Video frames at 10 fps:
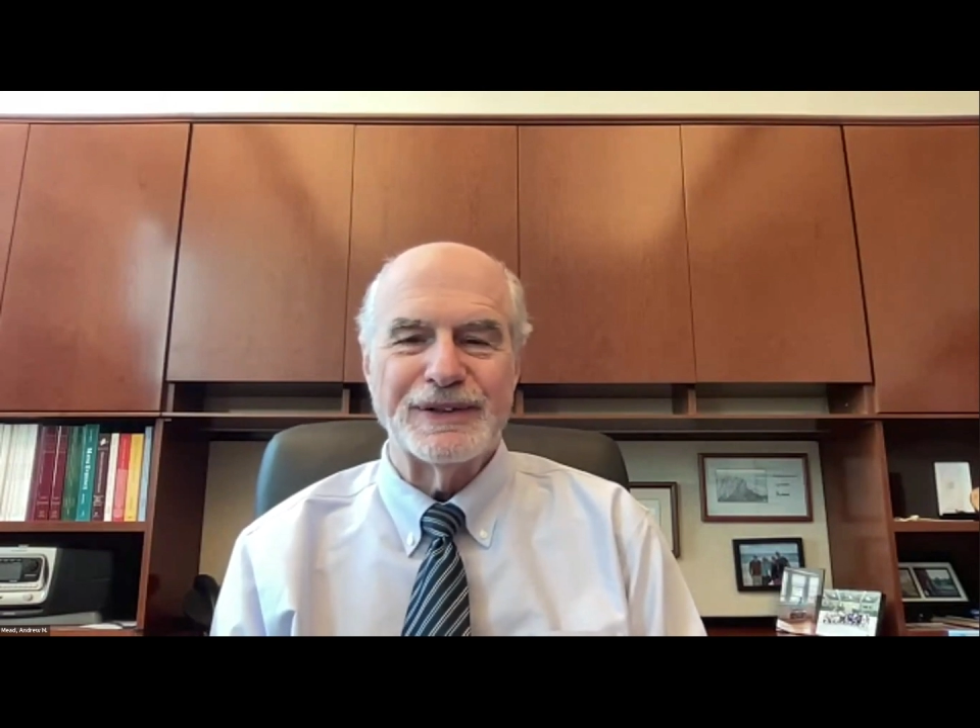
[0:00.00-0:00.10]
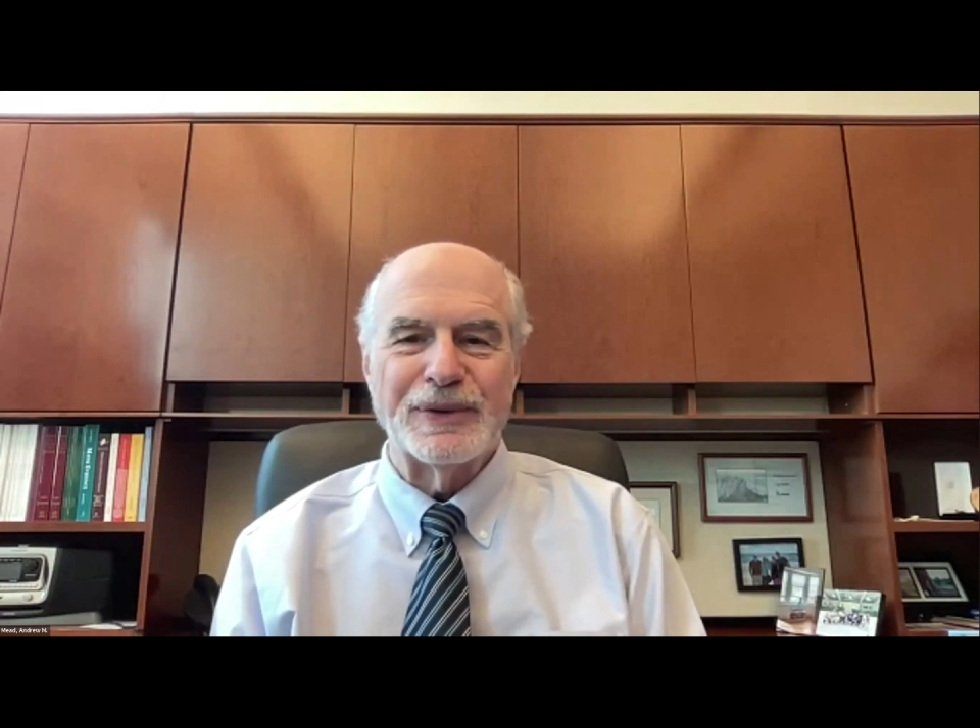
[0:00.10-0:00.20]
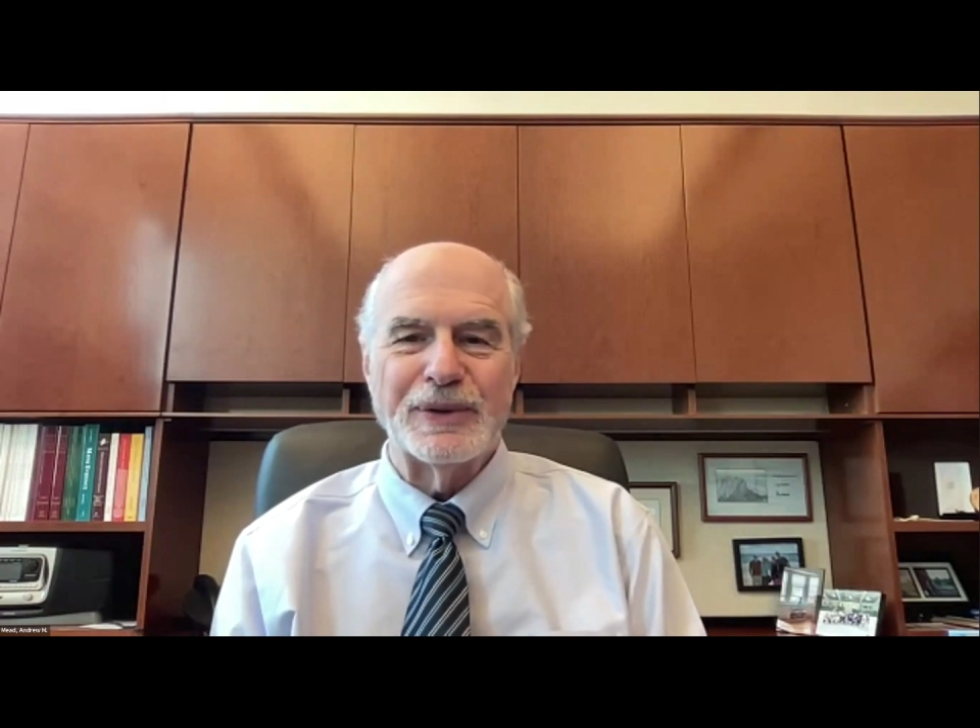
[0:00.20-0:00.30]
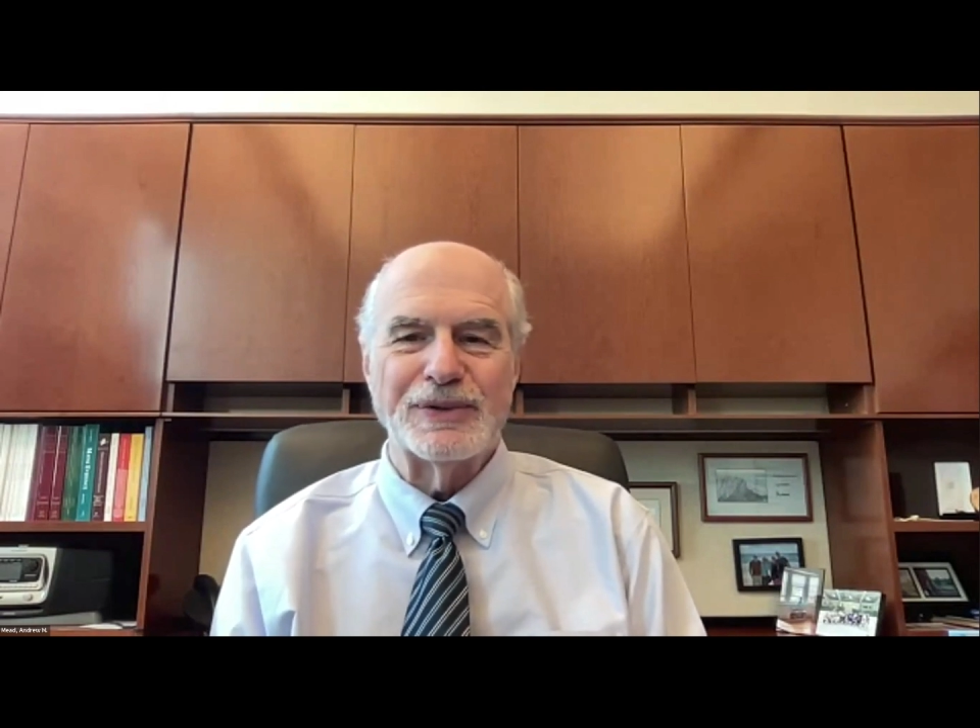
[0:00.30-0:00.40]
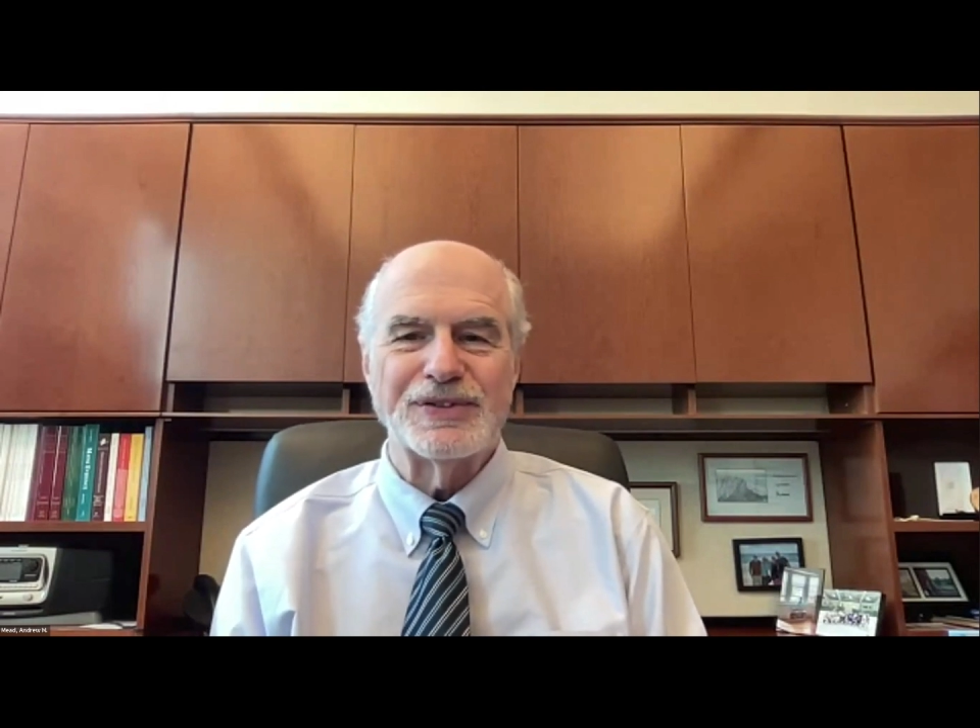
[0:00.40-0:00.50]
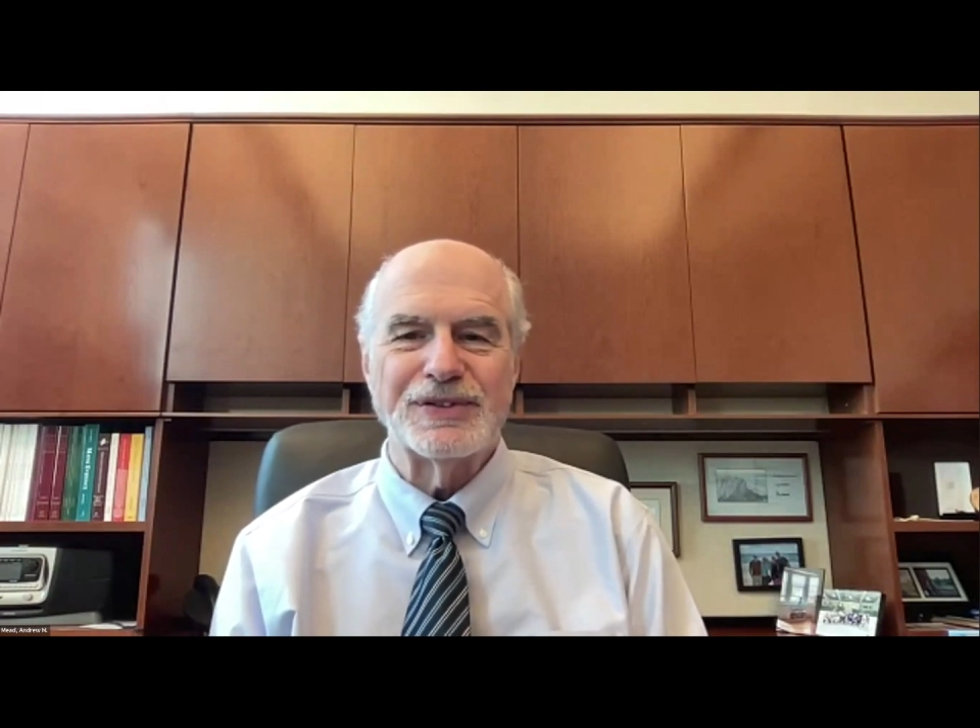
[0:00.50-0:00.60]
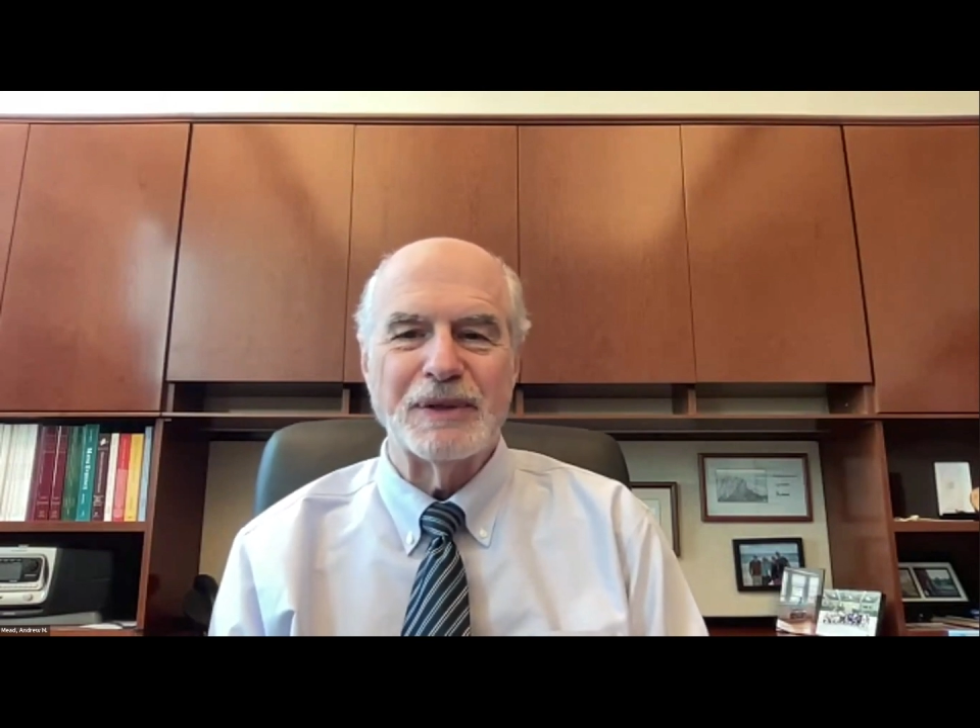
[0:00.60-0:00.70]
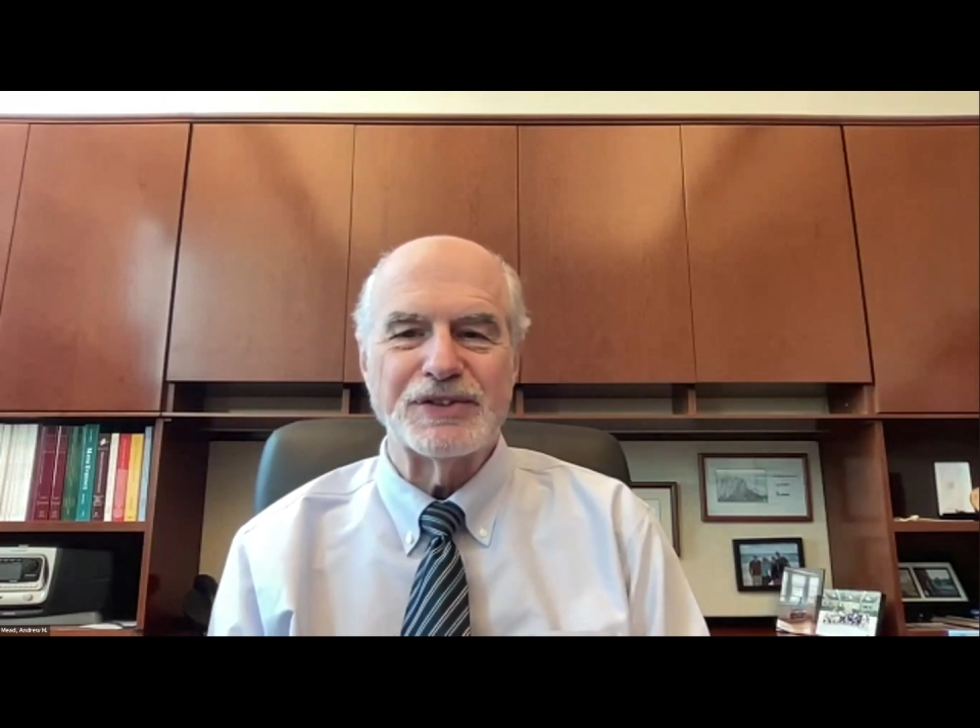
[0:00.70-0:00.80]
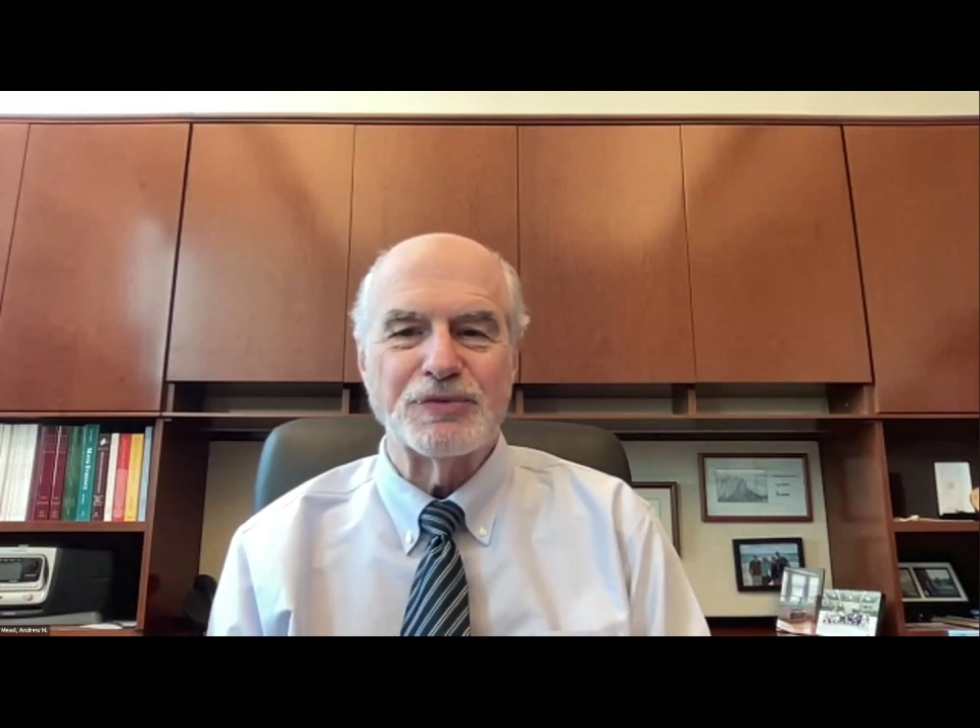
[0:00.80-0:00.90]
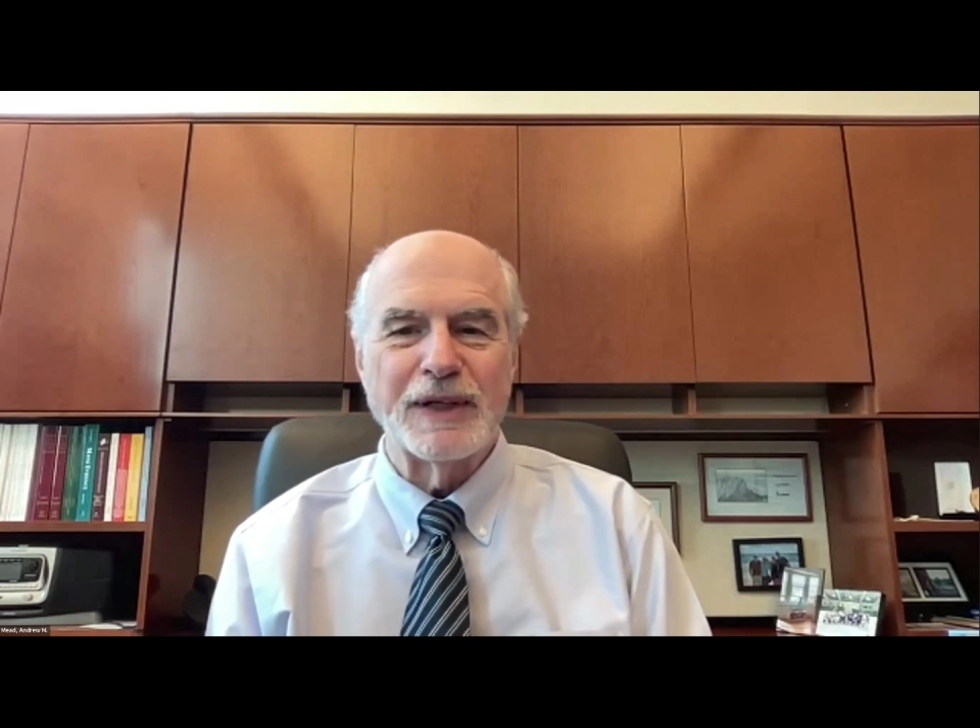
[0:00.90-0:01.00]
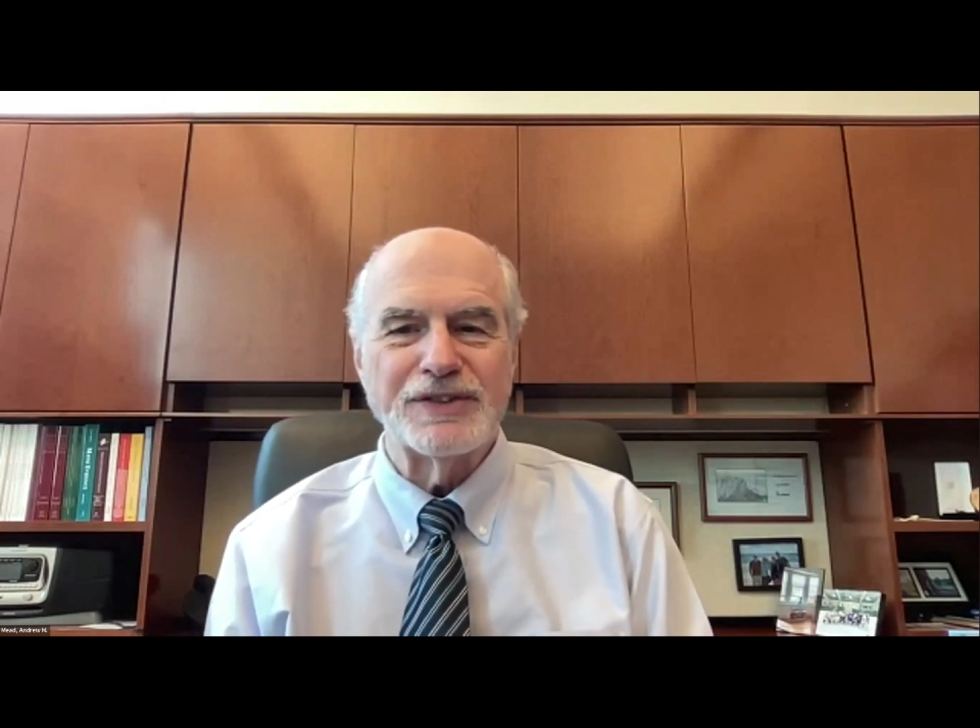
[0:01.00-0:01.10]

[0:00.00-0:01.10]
lawyers must